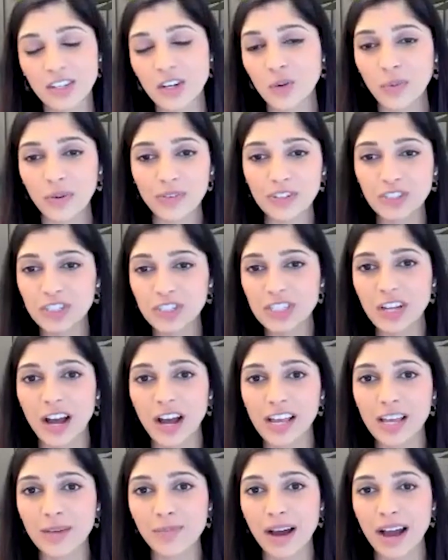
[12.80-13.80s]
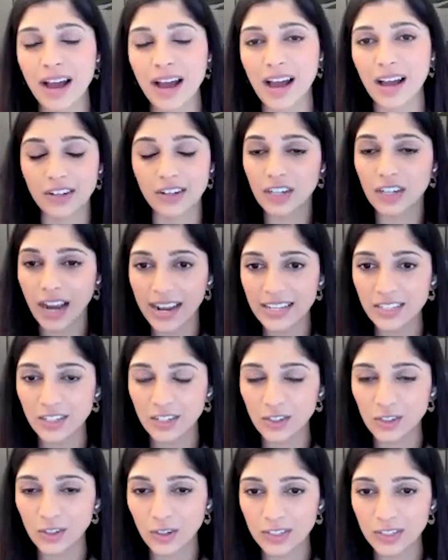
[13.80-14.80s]
We were just talking about under eye
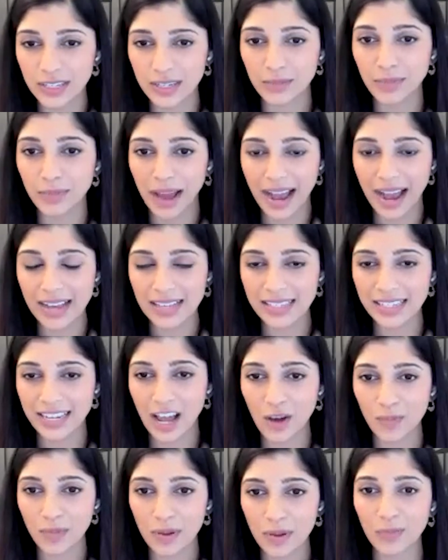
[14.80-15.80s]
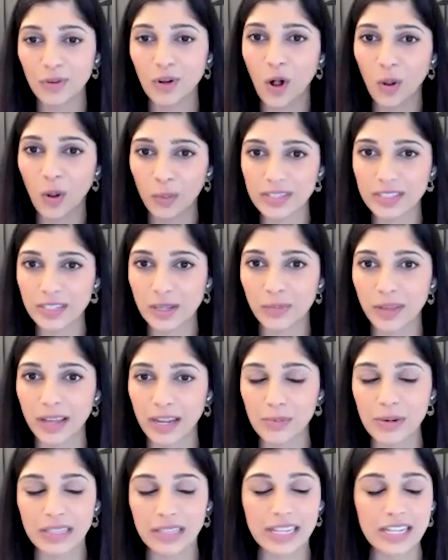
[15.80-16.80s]
circles and bags and how people always
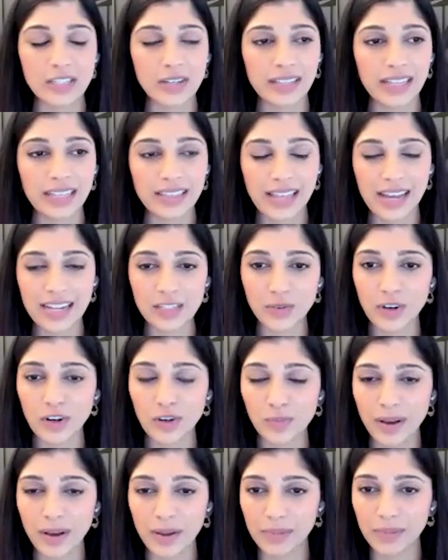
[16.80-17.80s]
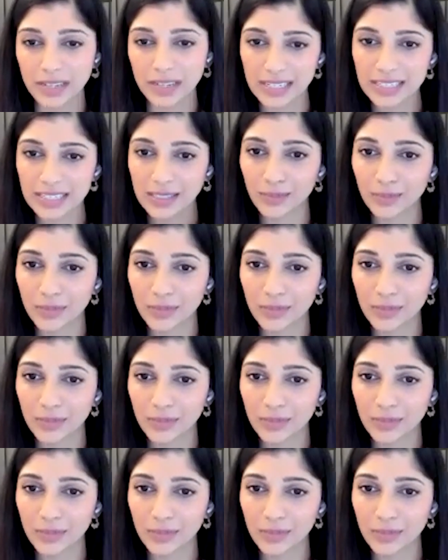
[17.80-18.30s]
complain about that. So I think that's one of my biggest